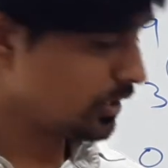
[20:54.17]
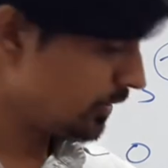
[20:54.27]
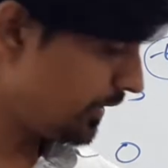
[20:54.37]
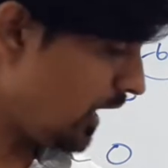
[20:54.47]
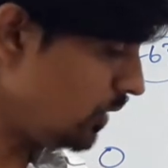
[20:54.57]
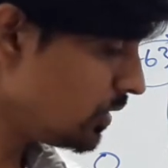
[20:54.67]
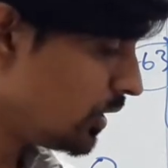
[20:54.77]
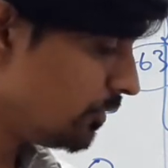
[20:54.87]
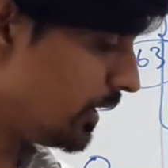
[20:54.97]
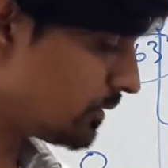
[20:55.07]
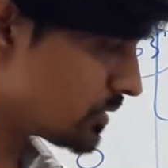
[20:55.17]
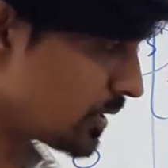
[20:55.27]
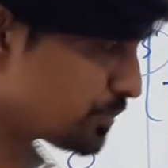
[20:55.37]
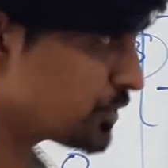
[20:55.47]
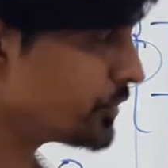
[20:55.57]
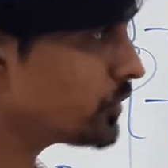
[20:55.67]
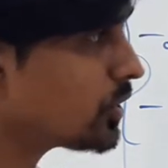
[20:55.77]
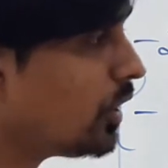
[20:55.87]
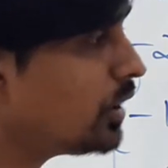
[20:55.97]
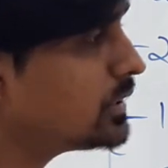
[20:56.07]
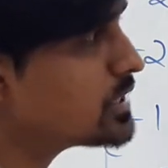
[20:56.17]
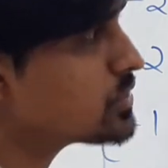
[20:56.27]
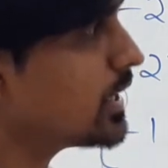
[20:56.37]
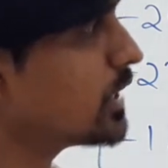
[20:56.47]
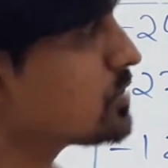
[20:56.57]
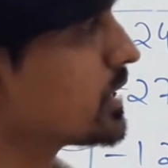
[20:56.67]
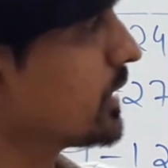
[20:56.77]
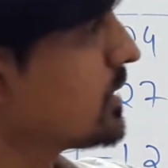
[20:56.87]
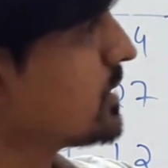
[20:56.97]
Now you have to substitute all these values here.